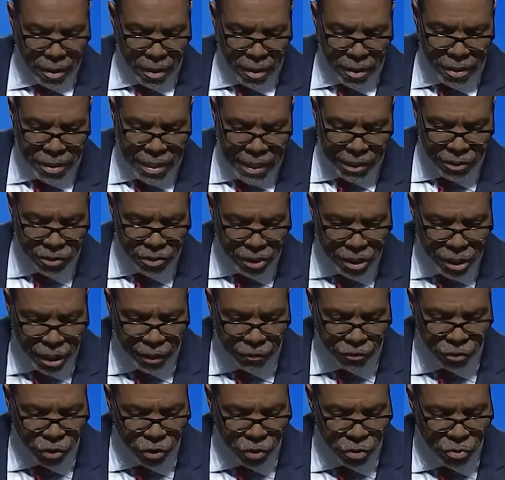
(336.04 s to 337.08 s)
This
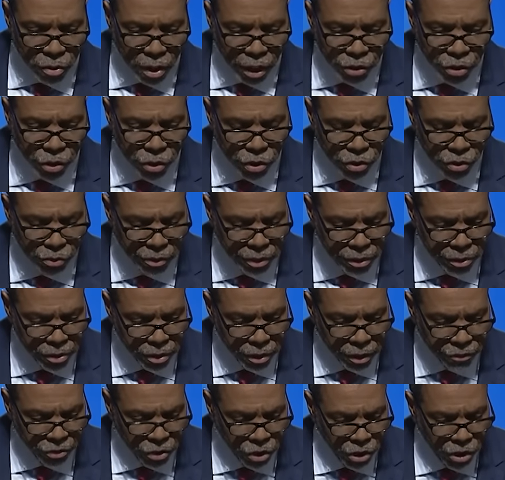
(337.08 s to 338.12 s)
gives you assurance
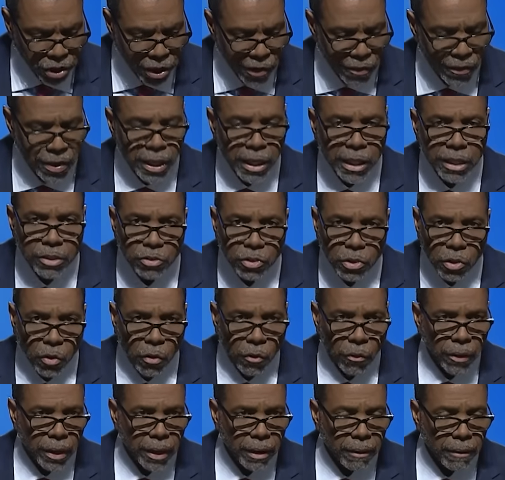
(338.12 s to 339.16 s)
of sharing His
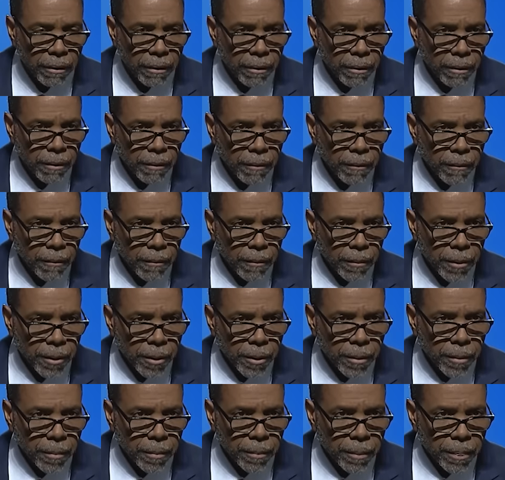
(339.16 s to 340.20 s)
glory.
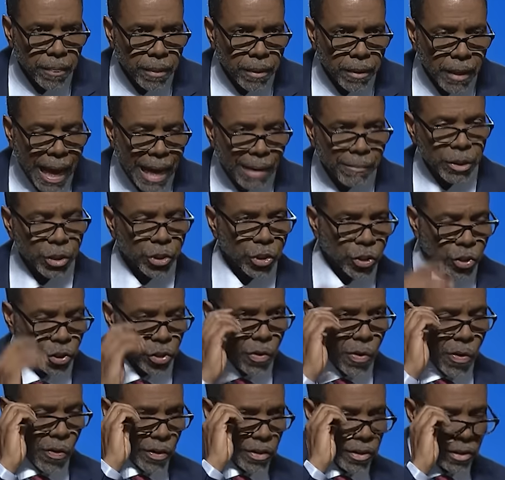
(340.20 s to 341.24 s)
I'm
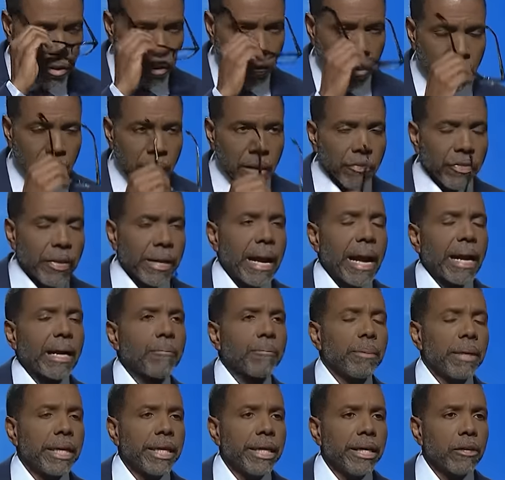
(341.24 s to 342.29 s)
assured that I
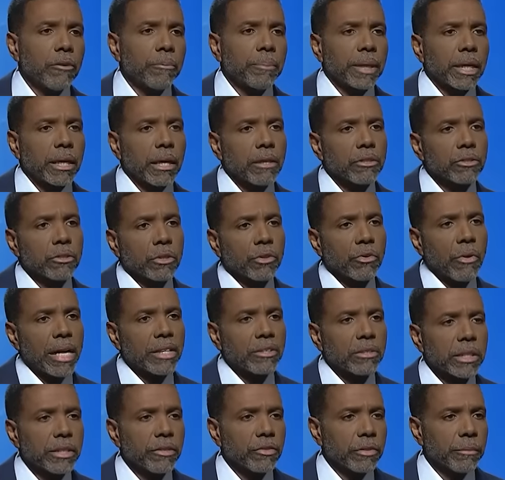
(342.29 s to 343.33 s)
can be healed because
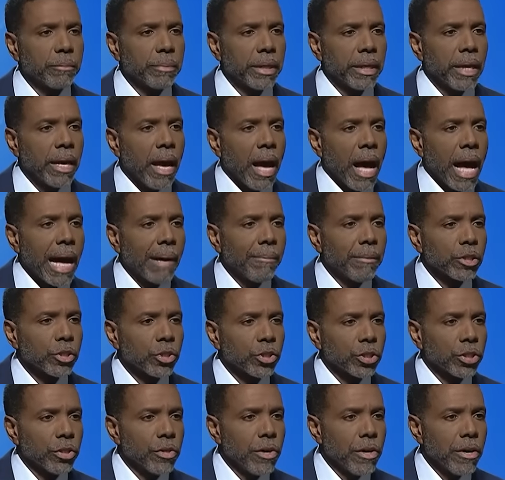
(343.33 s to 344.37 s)
Christ lives in me. I'm
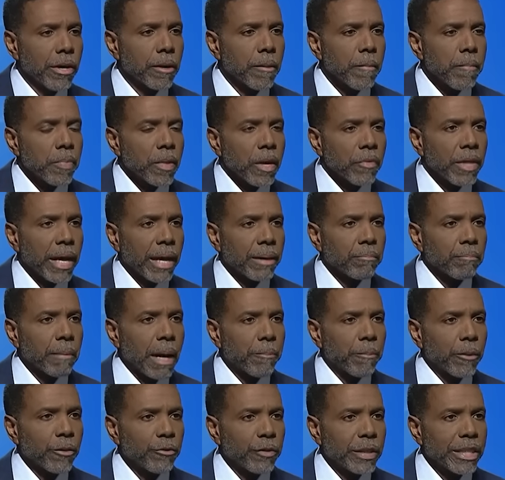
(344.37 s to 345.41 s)
assured that
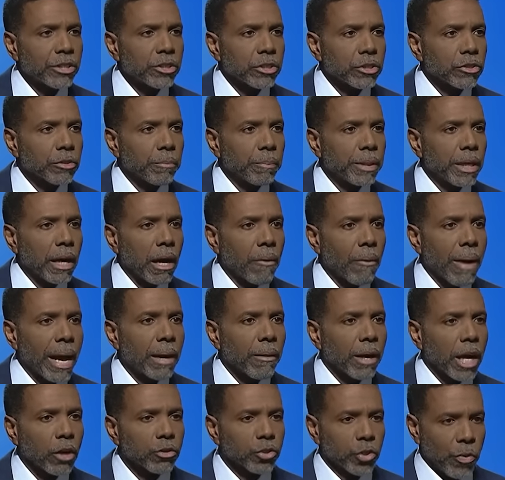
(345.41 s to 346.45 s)
my provisions will be all
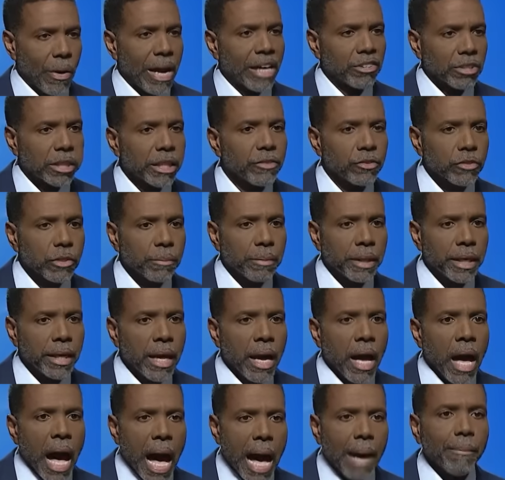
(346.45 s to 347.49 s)
right because Christ lives in me.
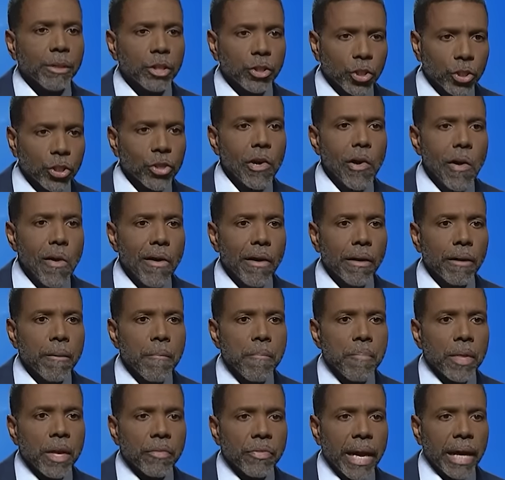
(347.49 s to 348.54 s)
I'm assured
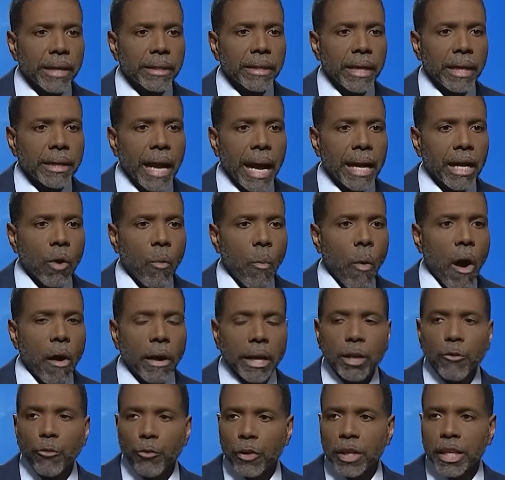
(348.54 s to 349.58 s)
that I can
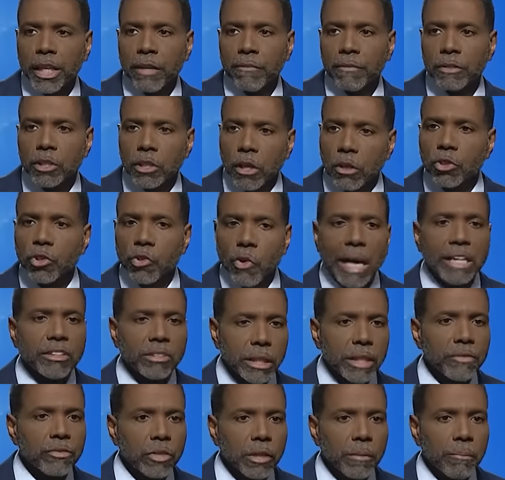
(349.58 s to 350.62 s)
walk in forgiveness because Christ
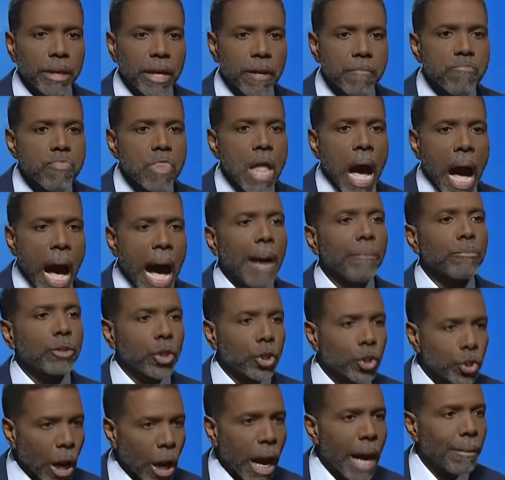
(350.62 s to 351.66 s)
lives in me. I'm
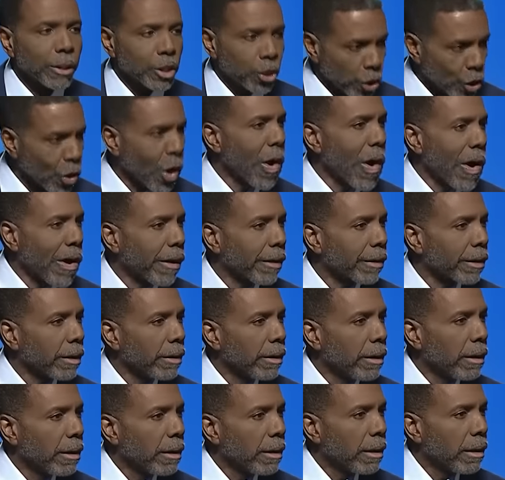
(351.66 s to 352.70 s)
assured
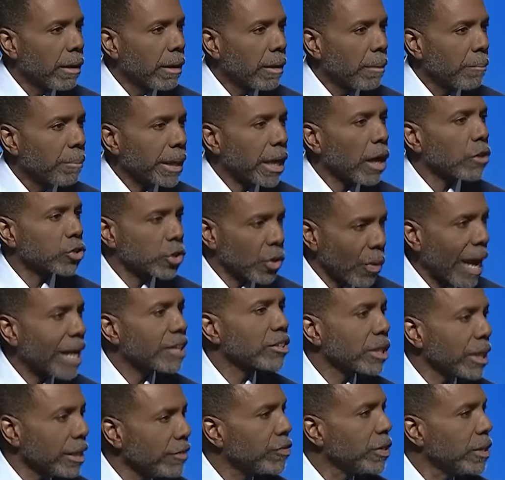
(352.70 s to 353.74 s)
because
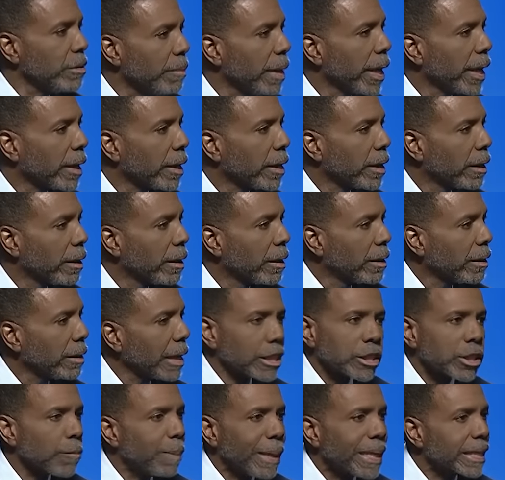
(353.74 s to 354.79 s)
Christ lives in me.
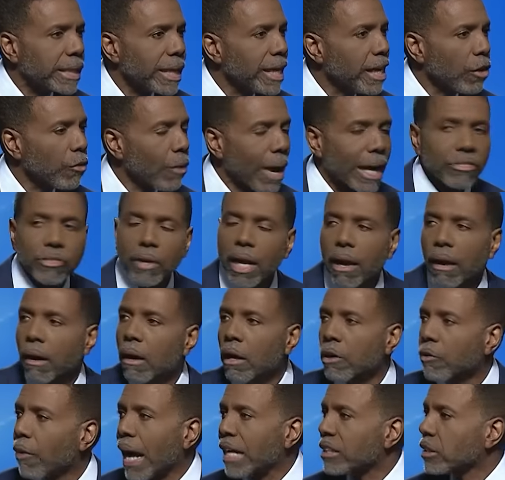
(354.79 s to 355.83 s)
That's a big deal right
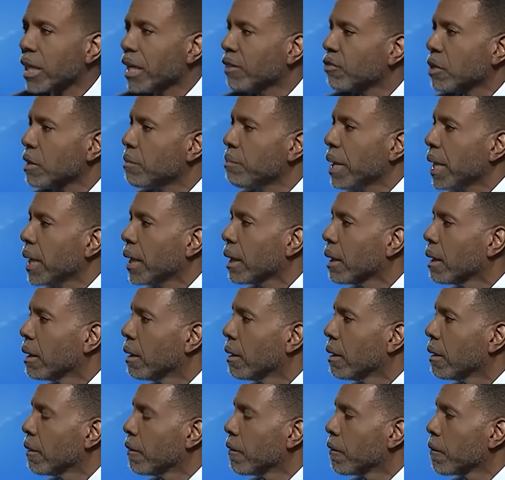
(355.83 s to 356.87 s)
there. Christ lives in me.
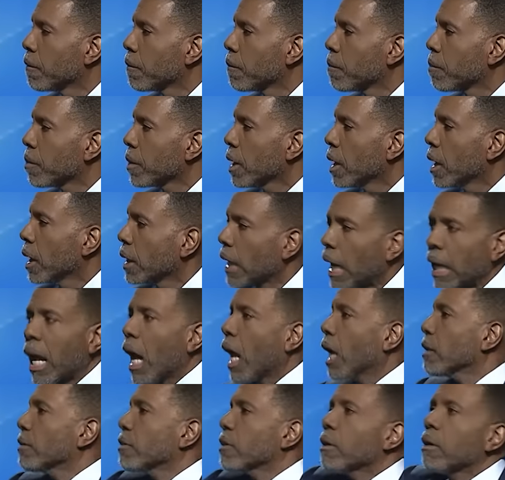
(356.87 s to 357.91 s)
Not
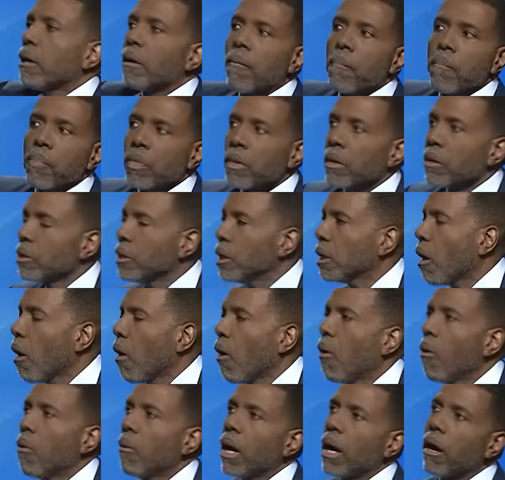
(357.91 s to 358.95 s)
all of the,
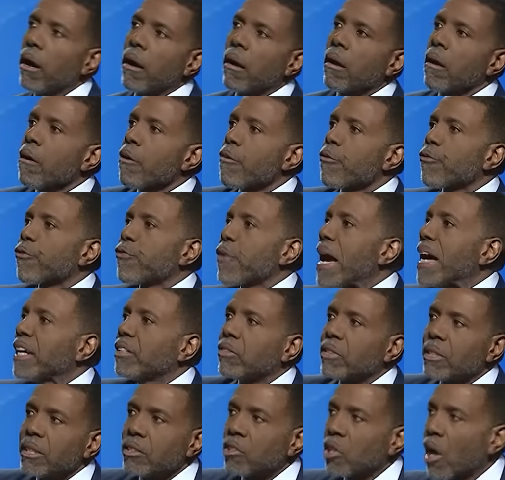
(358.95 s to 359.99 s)

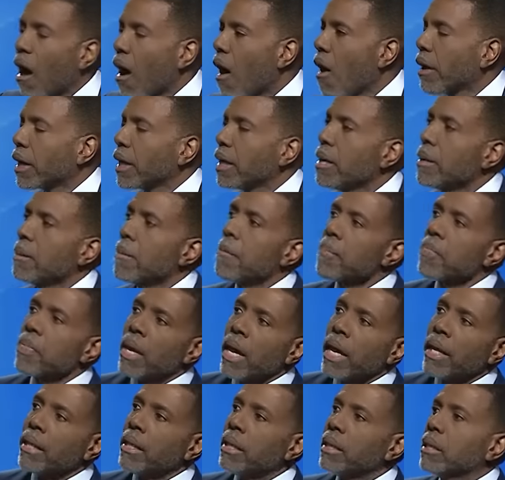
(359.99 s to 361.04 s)
fancy talking
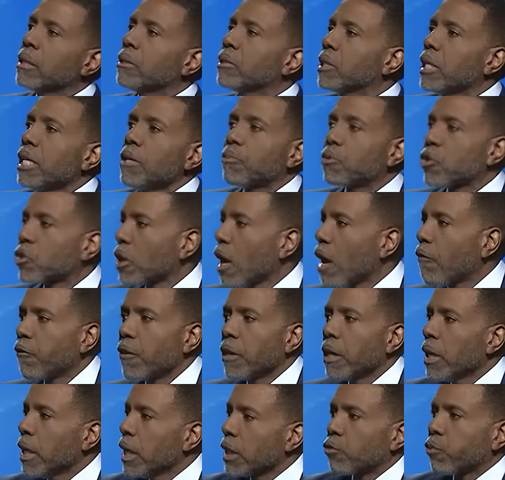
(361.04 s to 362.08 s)
and the little deep
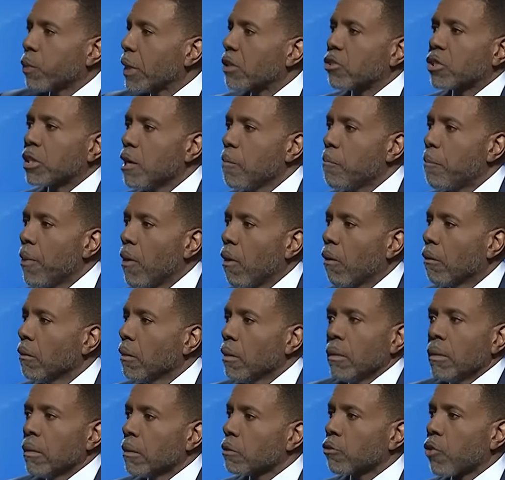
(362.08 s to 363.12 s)
stuff. It's real simple.
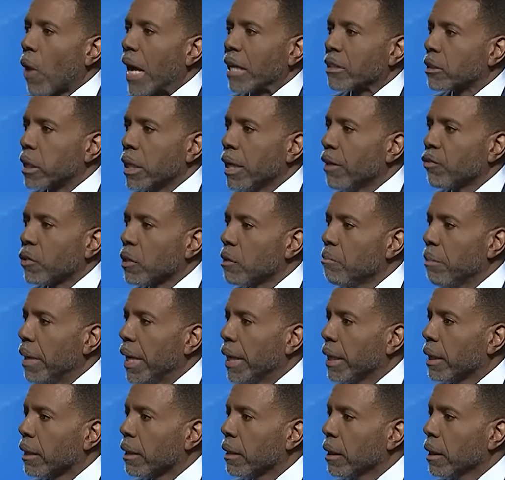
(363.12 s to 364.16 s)
Christ lives in
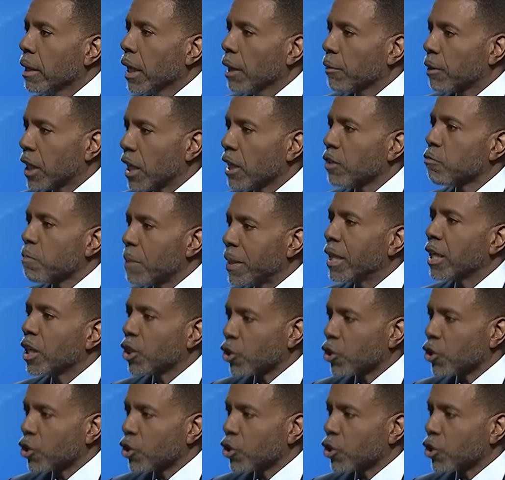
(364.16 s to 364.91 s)
me. It gives me an